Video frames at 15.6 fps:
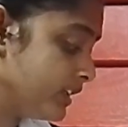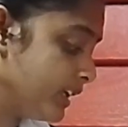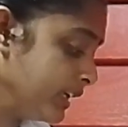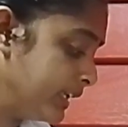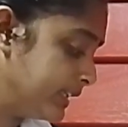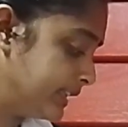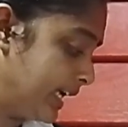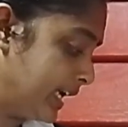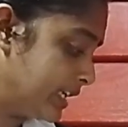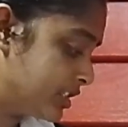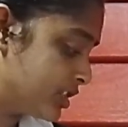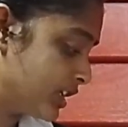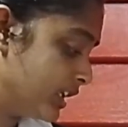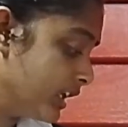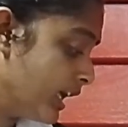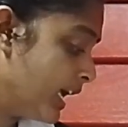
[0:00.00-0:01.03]

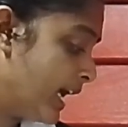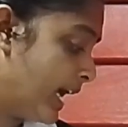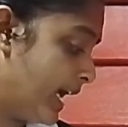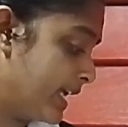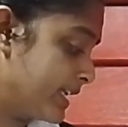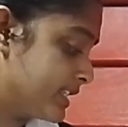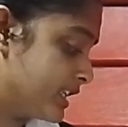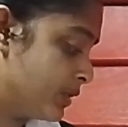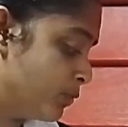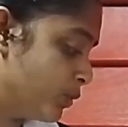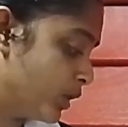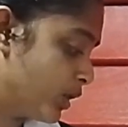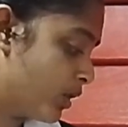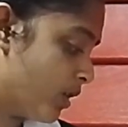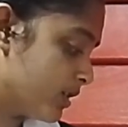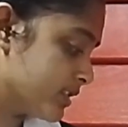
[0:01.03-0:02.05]
detection, as it
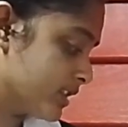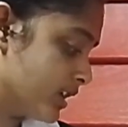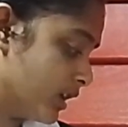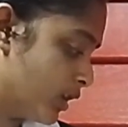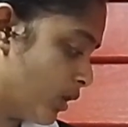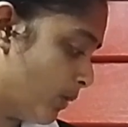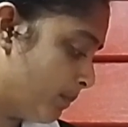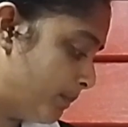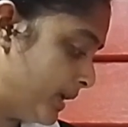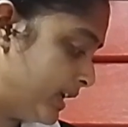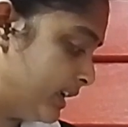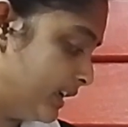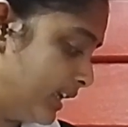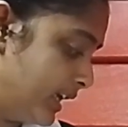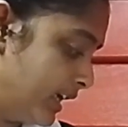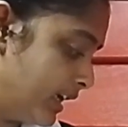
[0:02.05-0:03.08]
would cause a complete
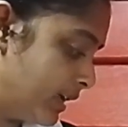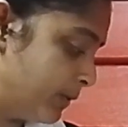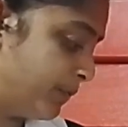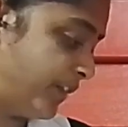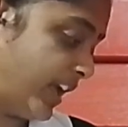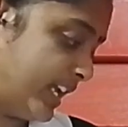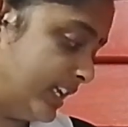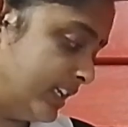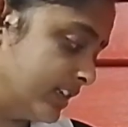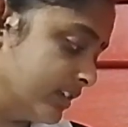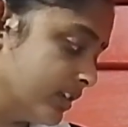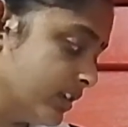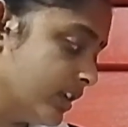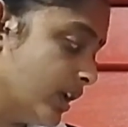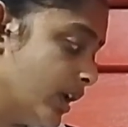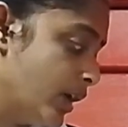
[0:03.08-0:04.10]
link failure.
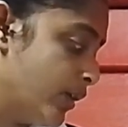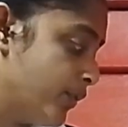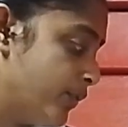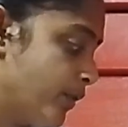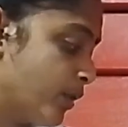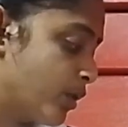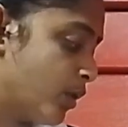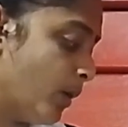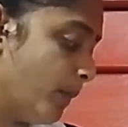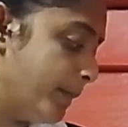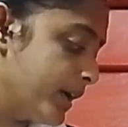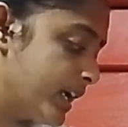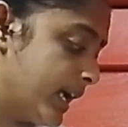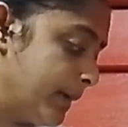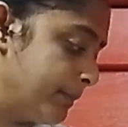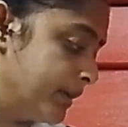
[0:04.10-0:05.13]
For copper
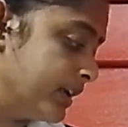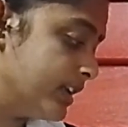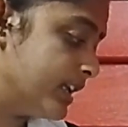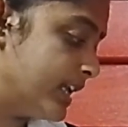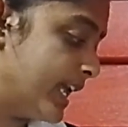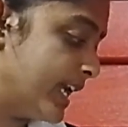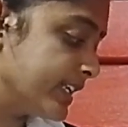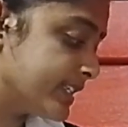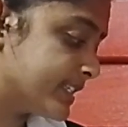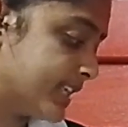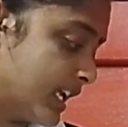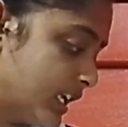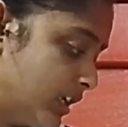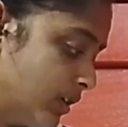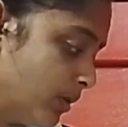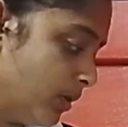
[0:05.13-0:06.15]
cable, less
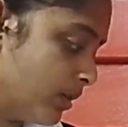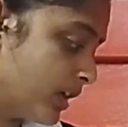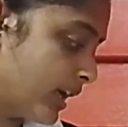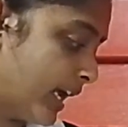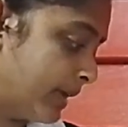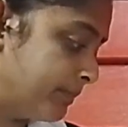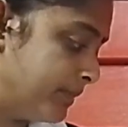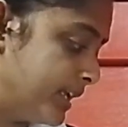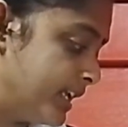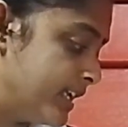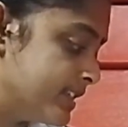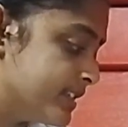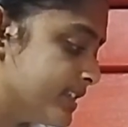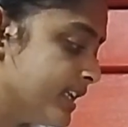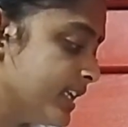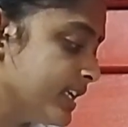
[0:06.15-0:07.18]
secure, can be
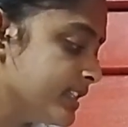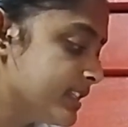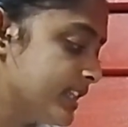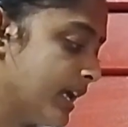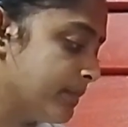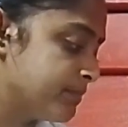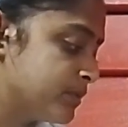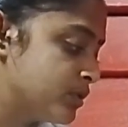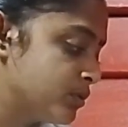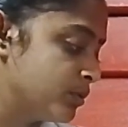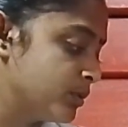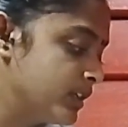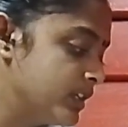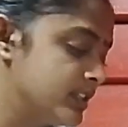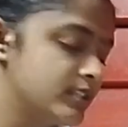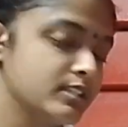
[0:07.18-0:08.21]
easily tapped to
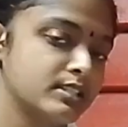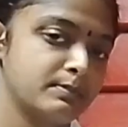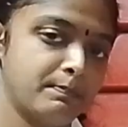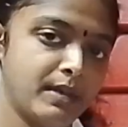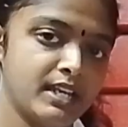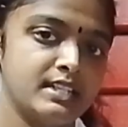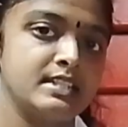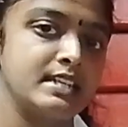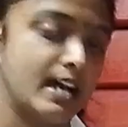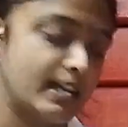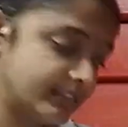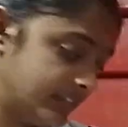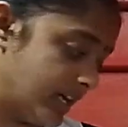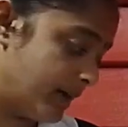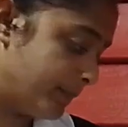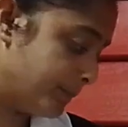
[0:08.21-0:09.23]
intercept
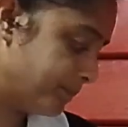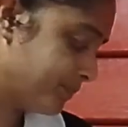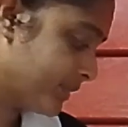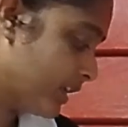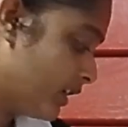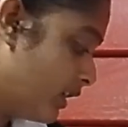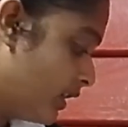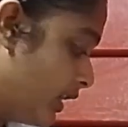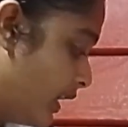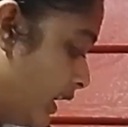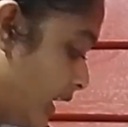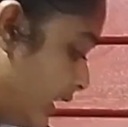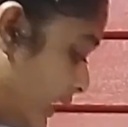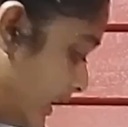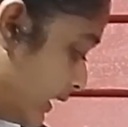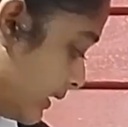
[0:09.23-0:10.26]
data.
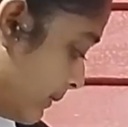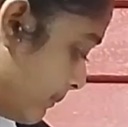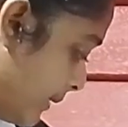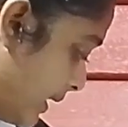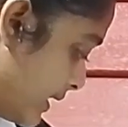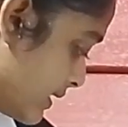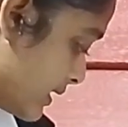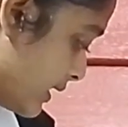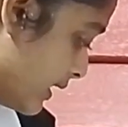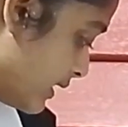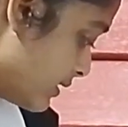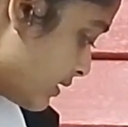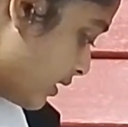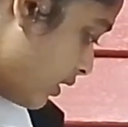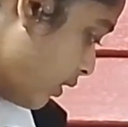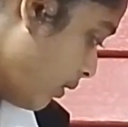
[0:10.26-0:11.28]
In
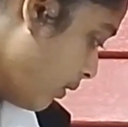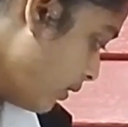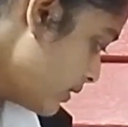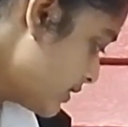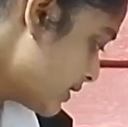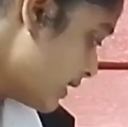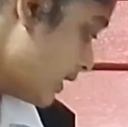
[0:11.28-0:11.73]
maintenance cost,